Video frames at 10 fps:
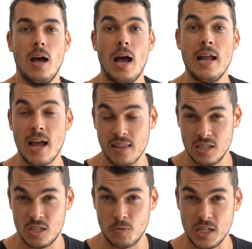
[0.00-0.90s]
Another
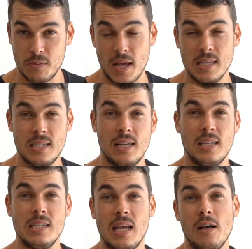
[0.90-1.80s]
switch
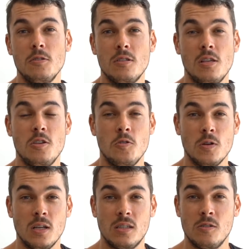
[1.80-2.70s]
basically tells the unit